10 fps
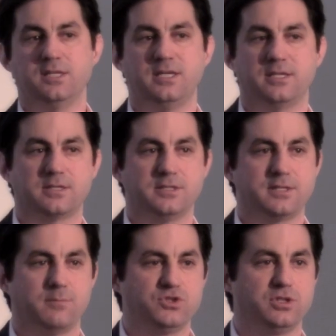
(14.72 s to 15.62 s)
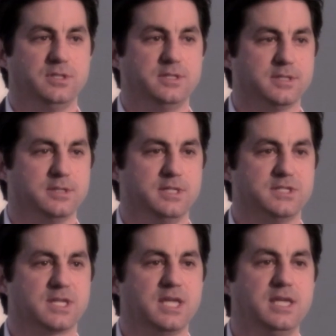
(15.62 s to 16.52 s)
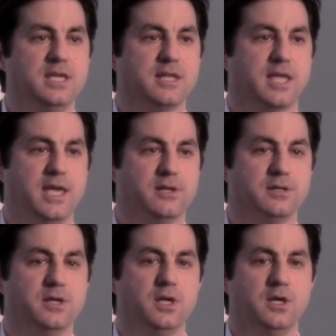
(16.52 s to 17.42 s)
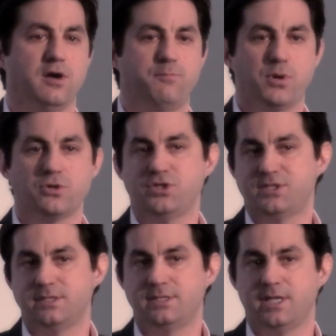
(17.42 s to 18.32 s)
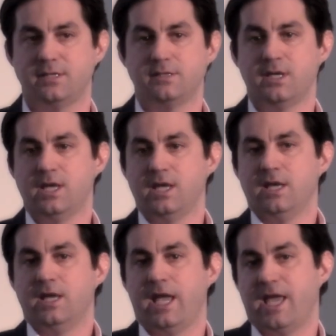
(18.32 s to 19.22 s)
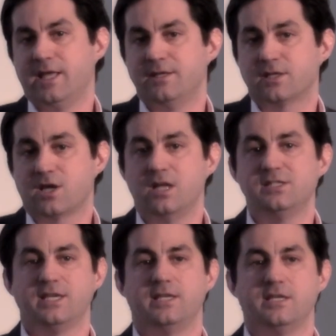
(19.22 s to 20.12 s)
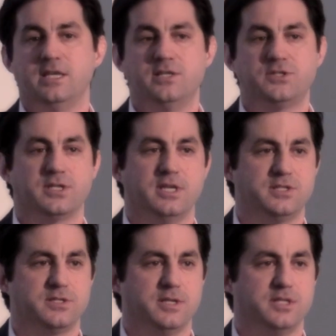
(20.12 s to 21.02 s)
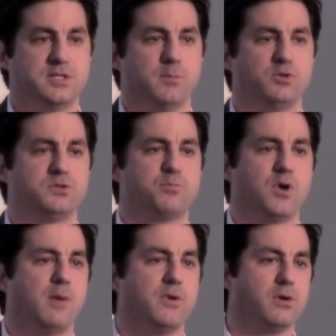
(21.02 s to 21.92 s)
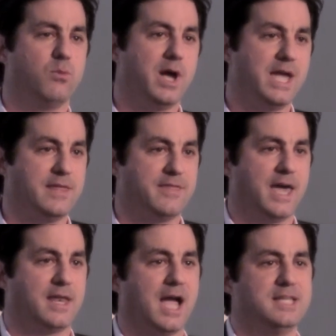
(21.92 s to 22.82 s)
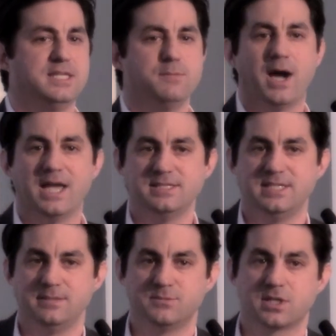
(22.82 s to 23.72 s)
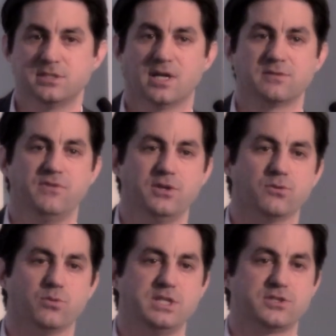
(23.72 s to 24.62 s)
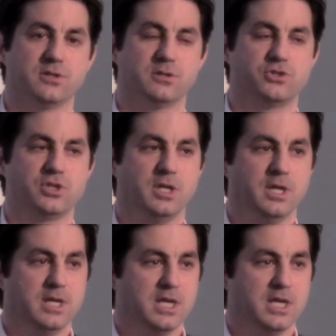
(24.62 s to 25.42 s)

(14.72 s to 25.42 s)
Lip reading: content consumption is a key indicator of purchase intent. And content is the most primary way that IT buying teams conduct vendor research.